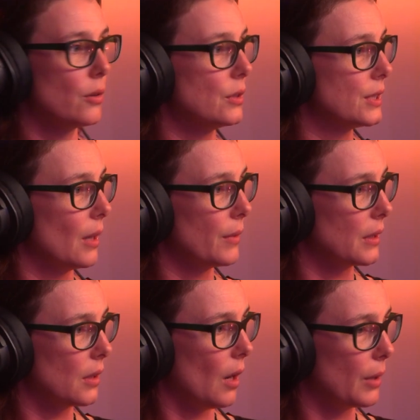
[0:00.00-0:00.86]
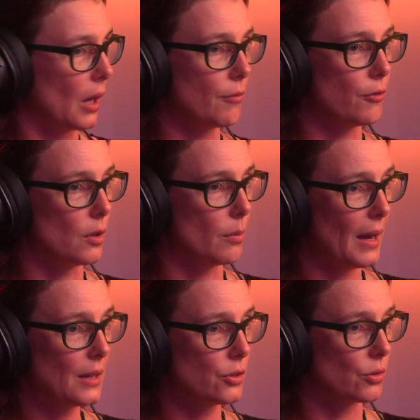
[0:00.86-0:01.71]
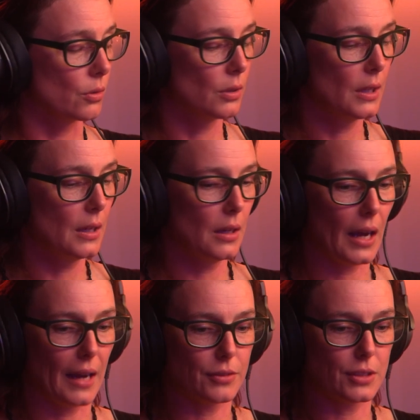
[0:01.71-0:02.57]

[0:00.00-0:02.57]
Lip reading: could something coming up from the mantle have